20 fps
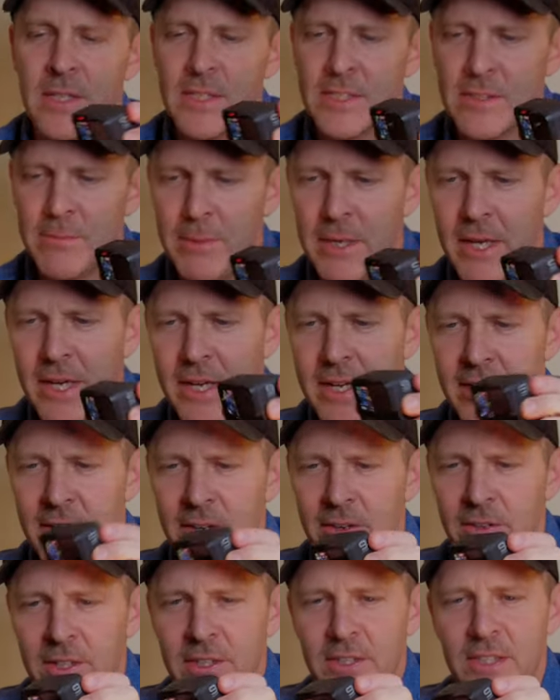So back here
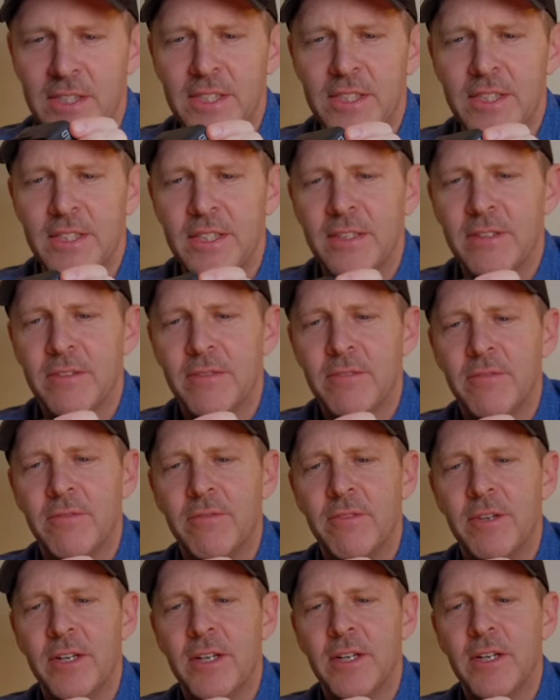you can see the
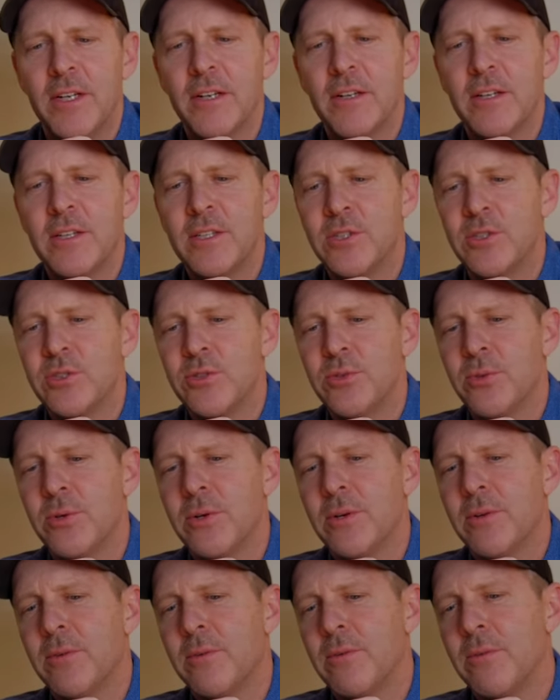very
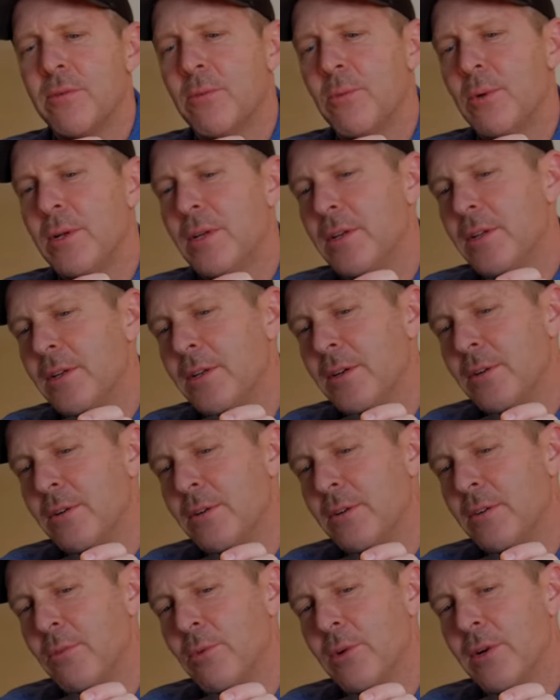short
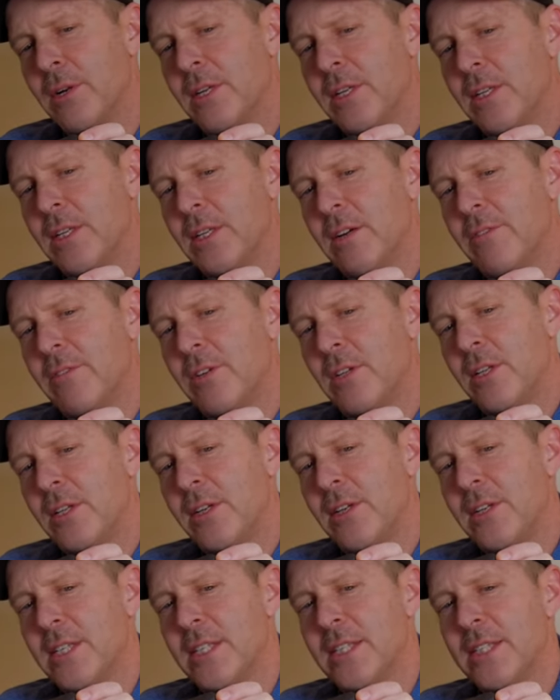window of where it can, of
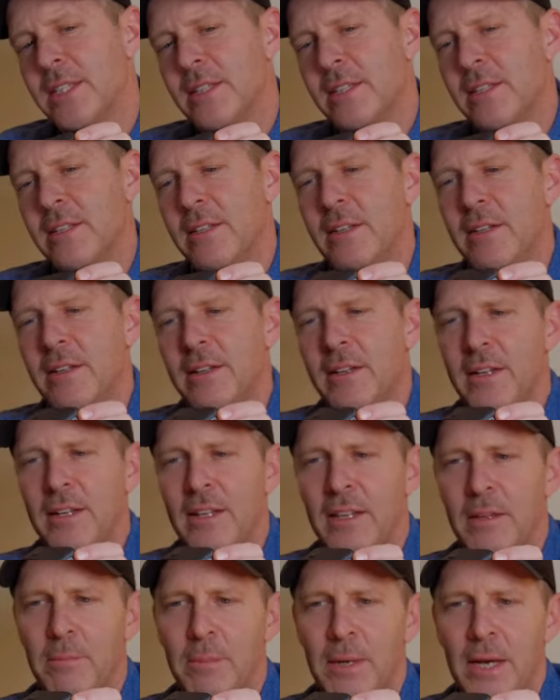clearance
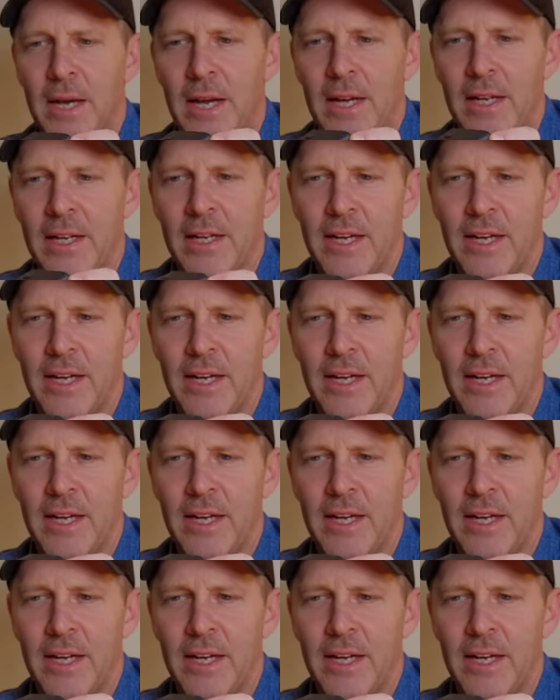in the back.